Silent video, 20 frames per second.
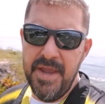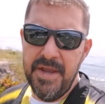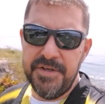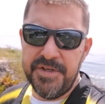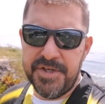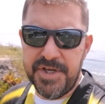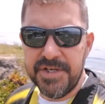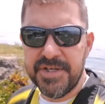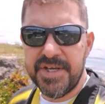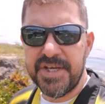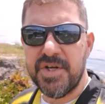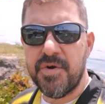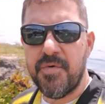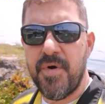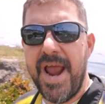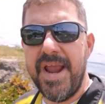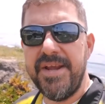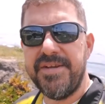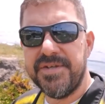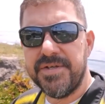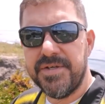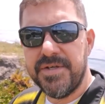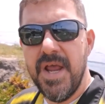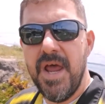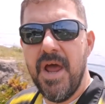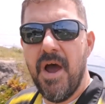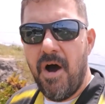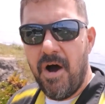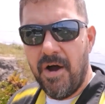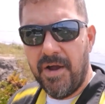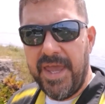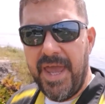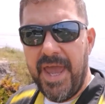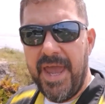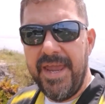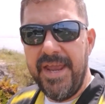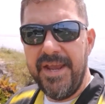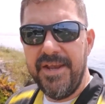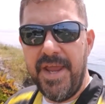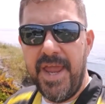Jesus Christ, okay,
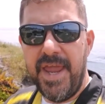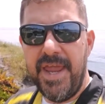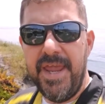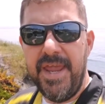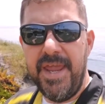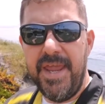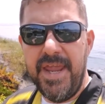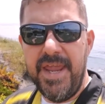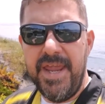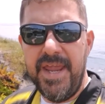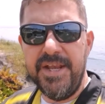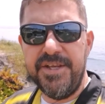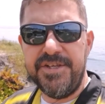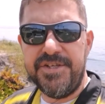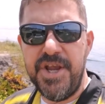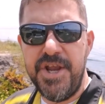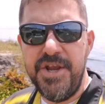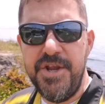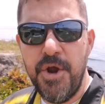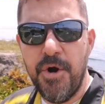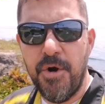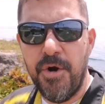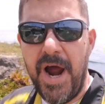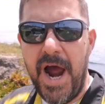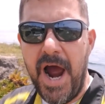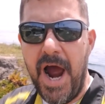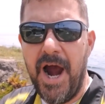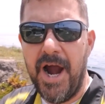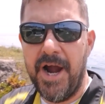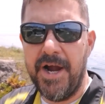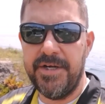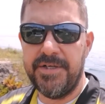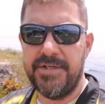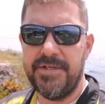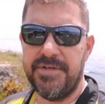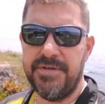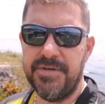is it is in your heart to